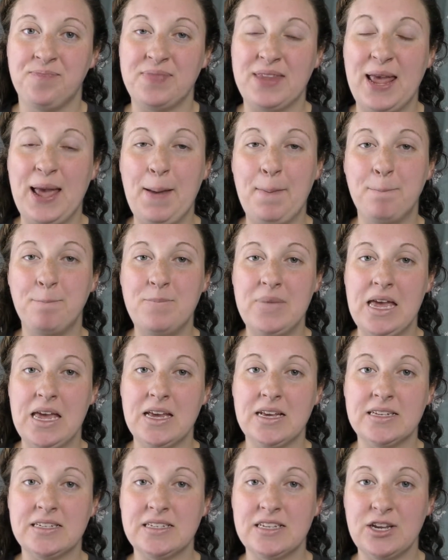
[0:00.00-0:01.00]
it
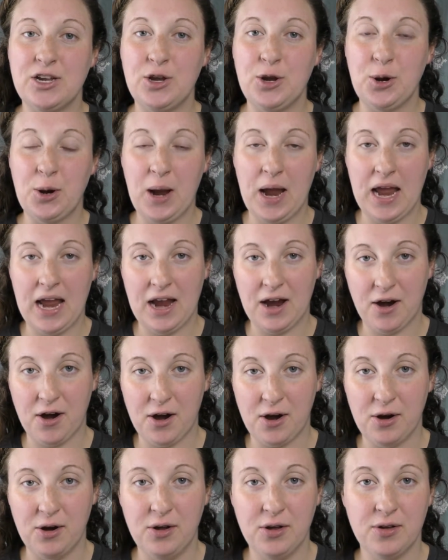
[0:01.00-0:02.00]
makes your
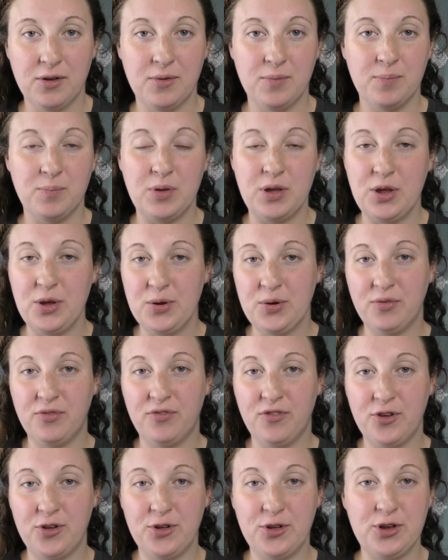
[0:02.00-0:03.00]
hair
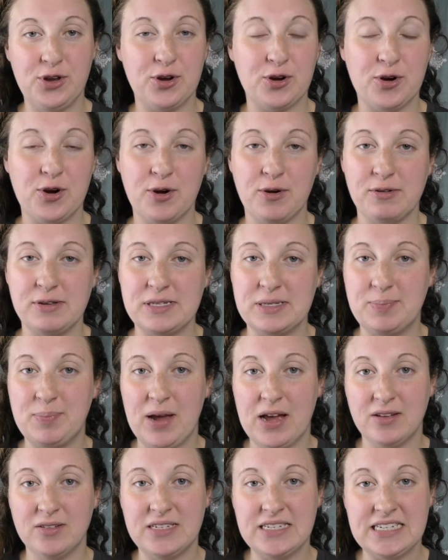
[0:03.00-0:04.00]
beautiful, your curls
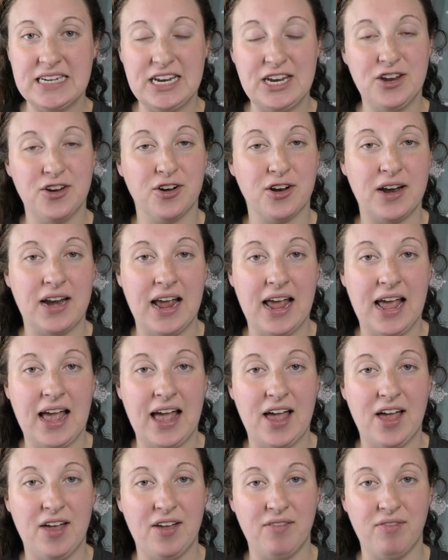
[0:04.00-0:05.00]
bouncy, you're gonna
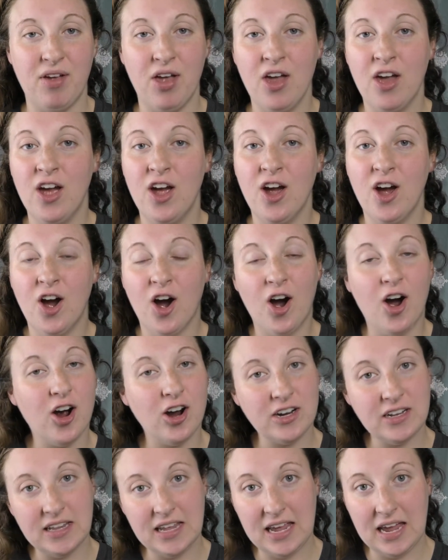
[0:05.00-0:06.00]
have
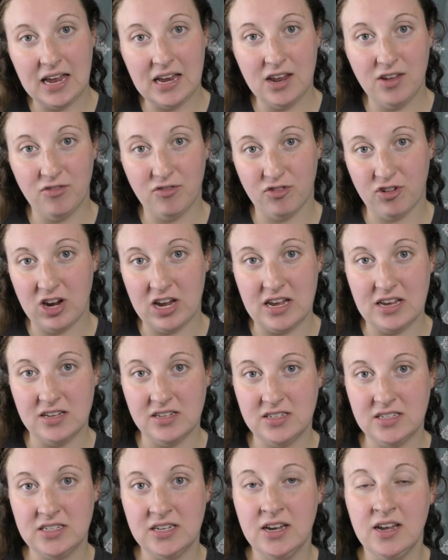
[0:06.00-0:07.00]
hardly any
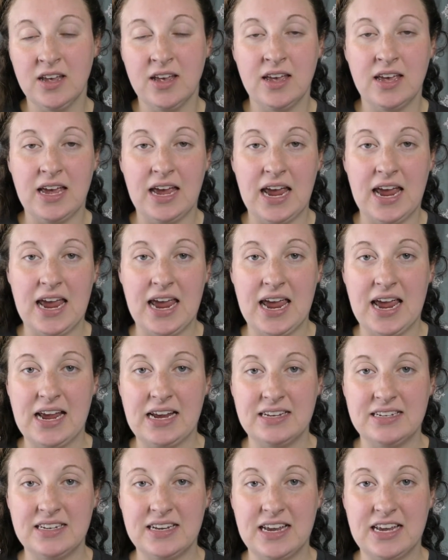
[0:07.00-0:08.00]
frizz,
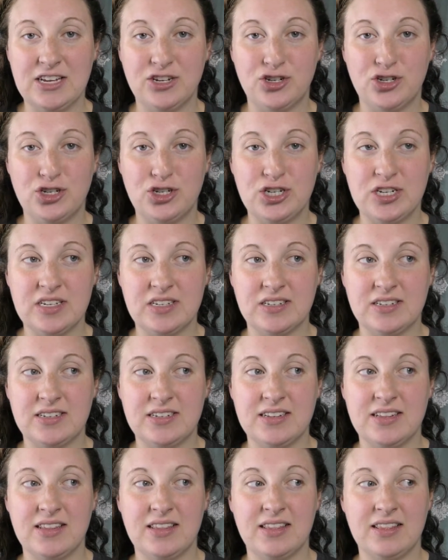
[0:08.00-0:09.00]
and it's
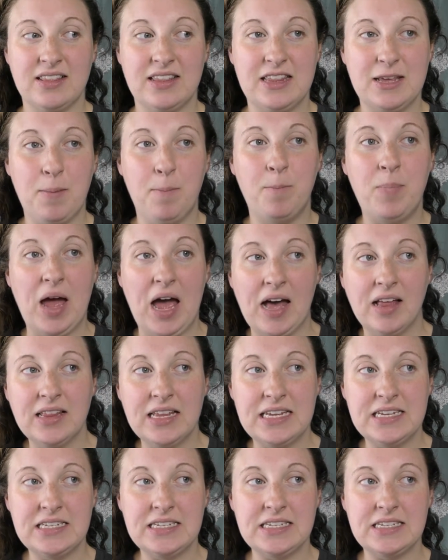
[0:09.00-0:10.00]
just the
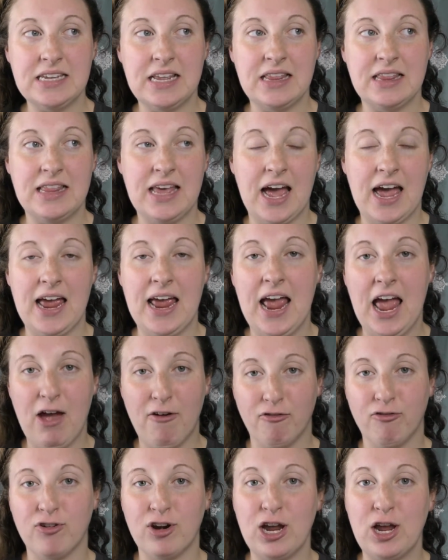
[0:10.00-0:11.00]
balance that
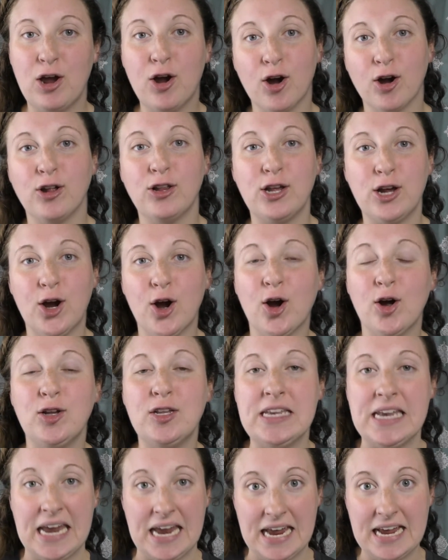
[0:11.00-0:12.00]
every curly girl
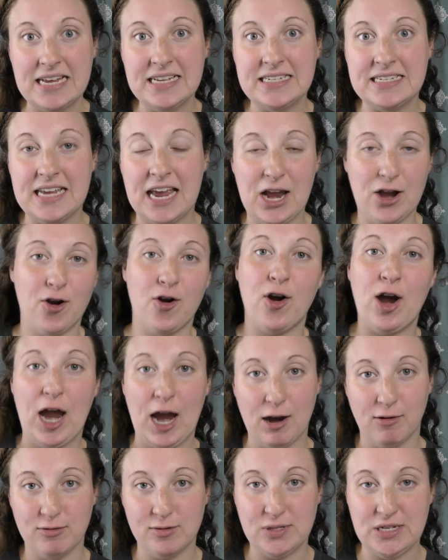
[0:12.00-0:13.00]
needs in her
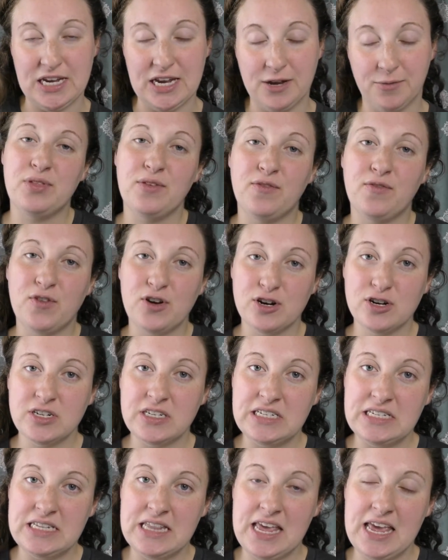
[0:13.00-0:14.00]
hair routine. The
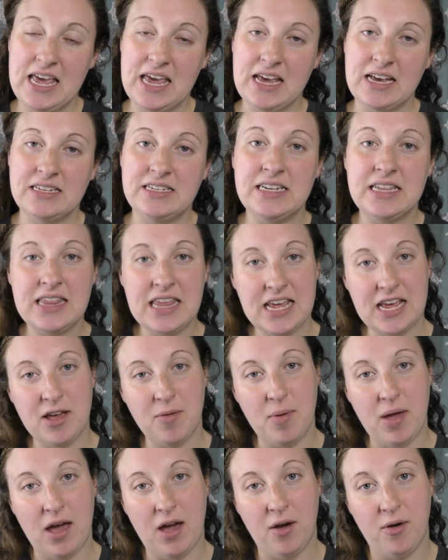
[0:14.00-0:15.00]
first thing to think
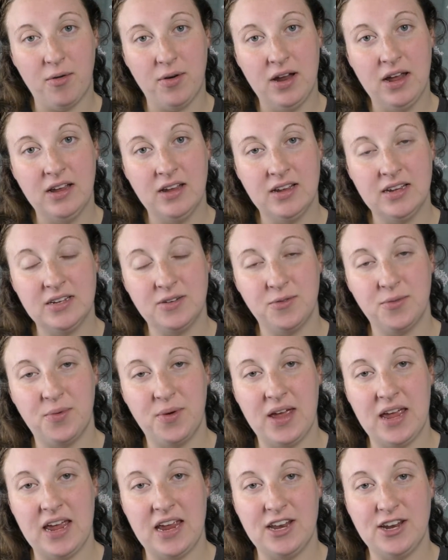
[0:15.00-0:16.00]
about
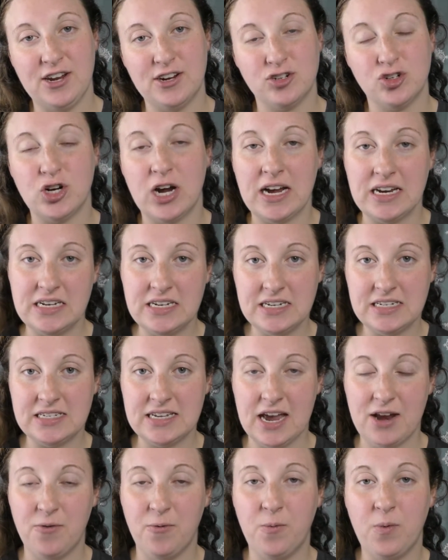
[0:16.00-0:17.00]
when you're trying to
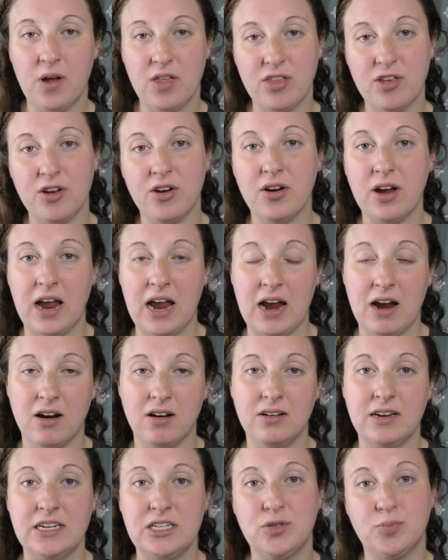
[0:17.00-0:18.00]
decide whether your
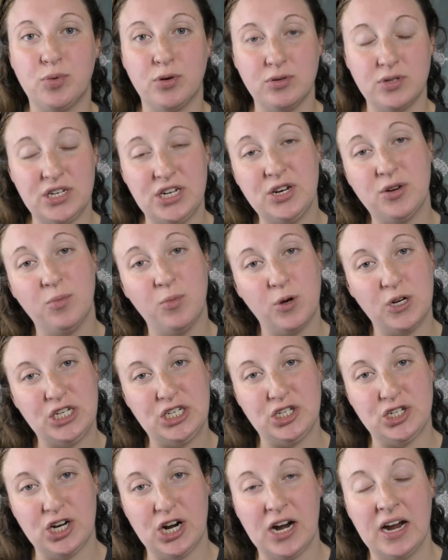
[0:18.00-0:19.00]
hair needs protein or
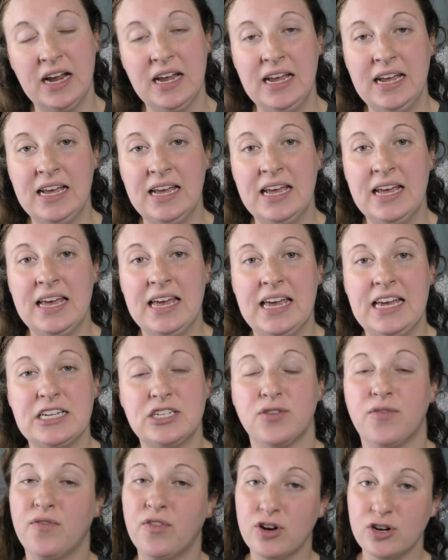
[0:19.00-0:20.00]
moisture
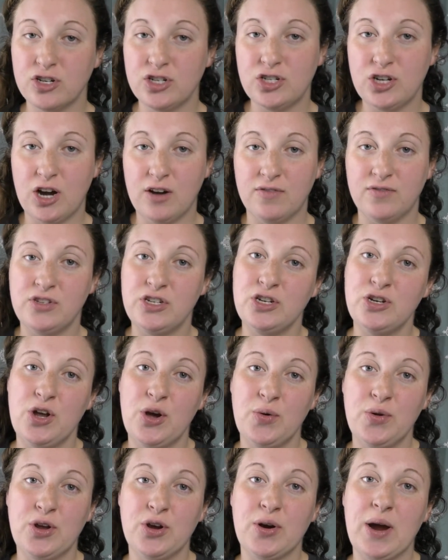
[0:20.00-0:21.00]
is first off to
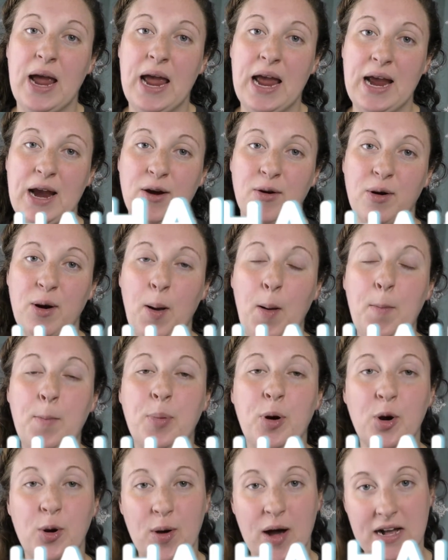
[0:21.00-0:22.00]
know your hair
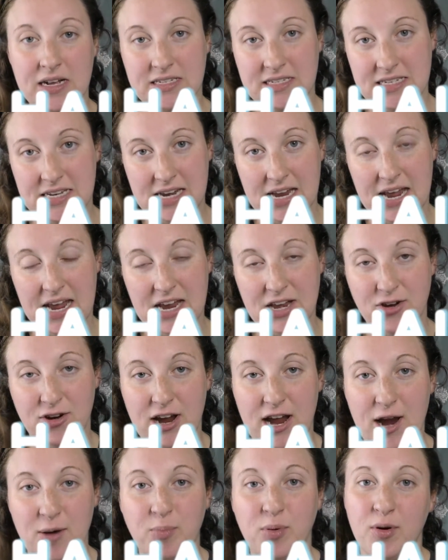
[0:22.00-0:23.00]
porosity. And your
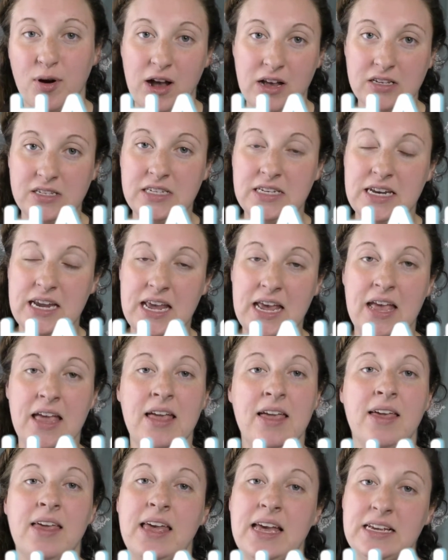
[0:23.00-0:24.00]
hair porosity
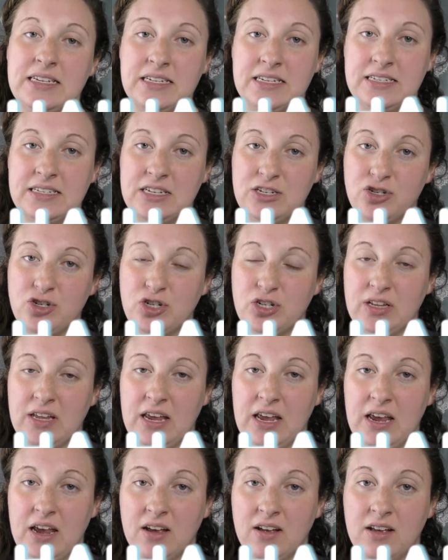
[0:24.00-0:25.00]
is
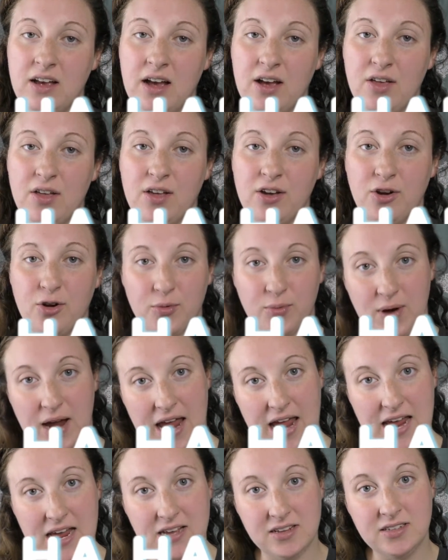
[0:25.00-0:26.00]
essentially
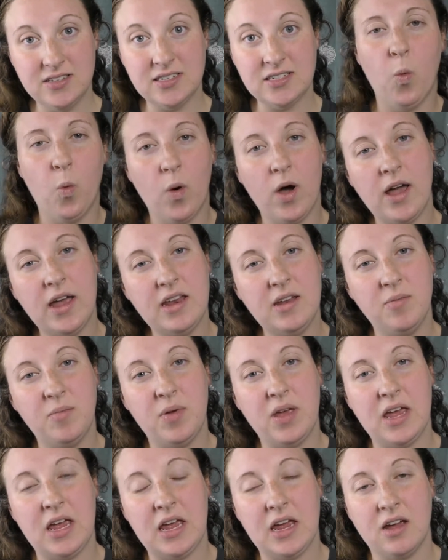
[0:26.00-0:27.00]
grades, 1
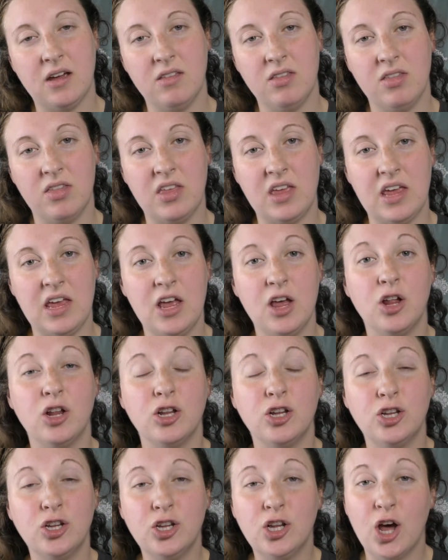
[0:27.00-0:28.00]
being the
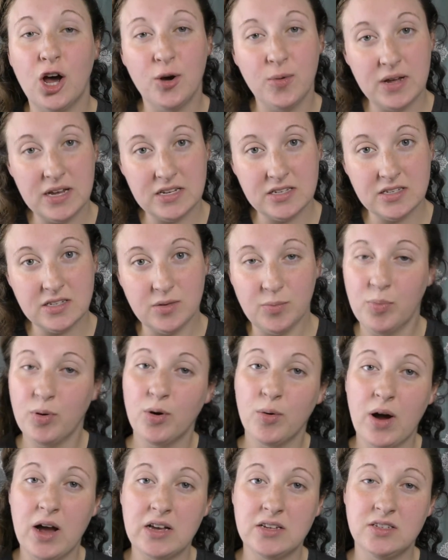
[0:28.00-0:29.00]
lowest
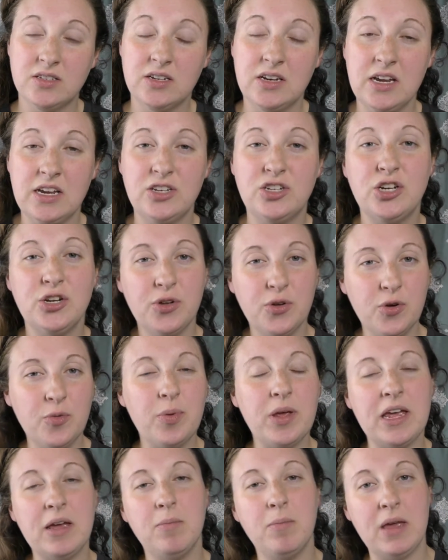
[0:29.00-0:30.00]
porosity, 2
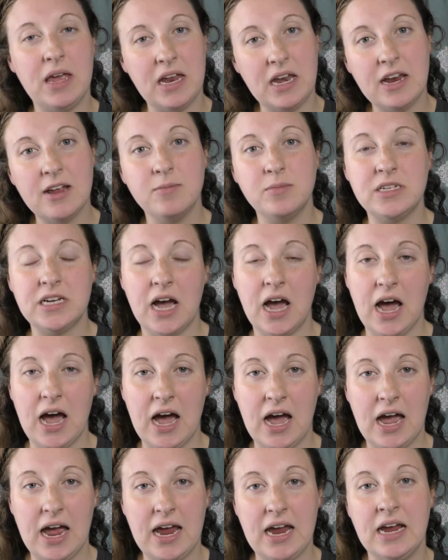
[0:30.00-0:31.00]
being medium to
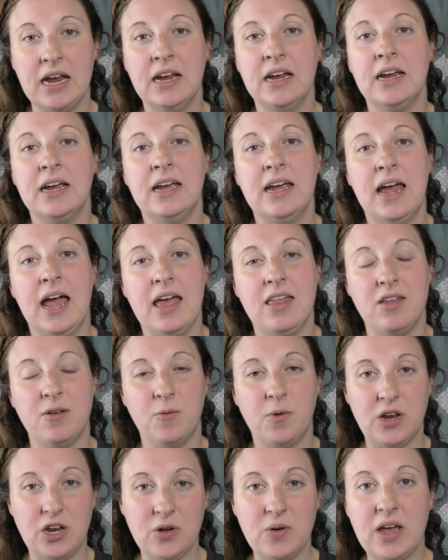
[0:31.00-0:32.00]
high, and then
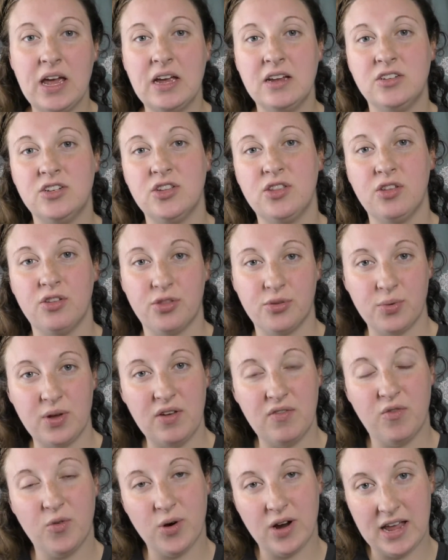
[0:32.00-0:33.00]
when you get into the
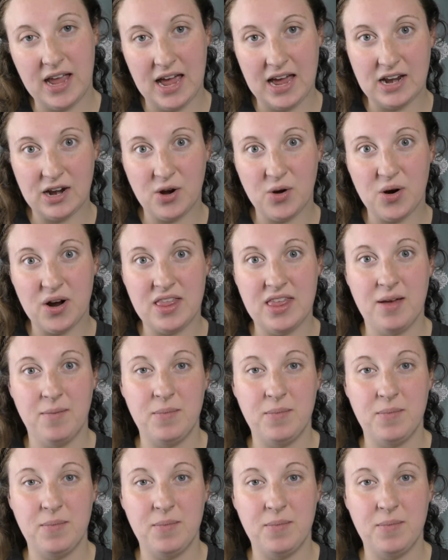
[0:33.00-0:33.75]
3-4 category, that